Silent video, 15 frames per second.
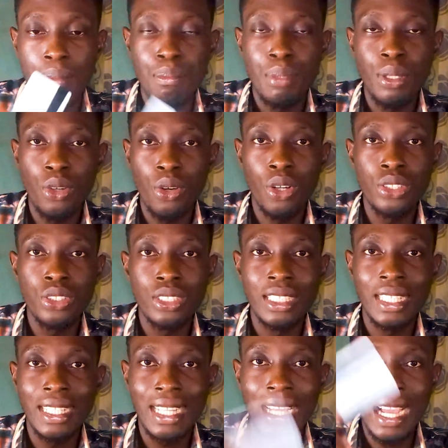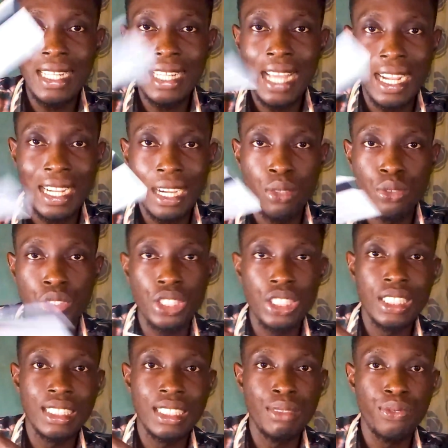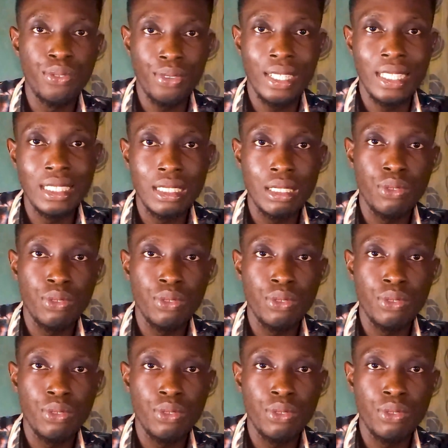because the card account is different